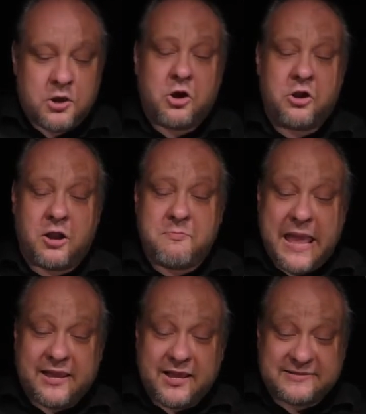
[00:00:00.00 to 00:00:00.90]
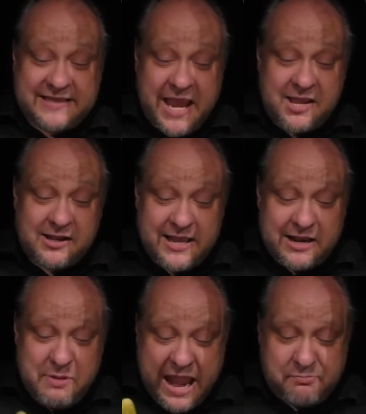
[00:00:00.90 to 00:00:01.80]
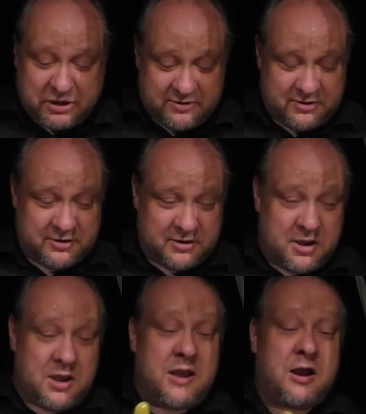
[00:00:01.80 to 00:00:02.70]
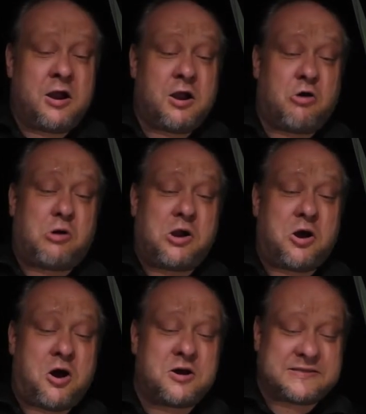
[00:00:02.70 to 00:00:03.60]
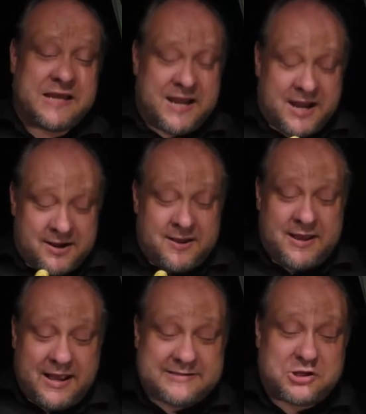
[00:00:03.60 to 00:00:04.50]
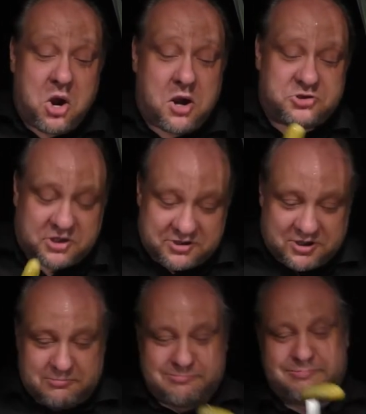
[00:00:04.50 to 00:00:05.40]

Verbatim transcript: You're not making a single little beep. Go on, horsey. It's urgent.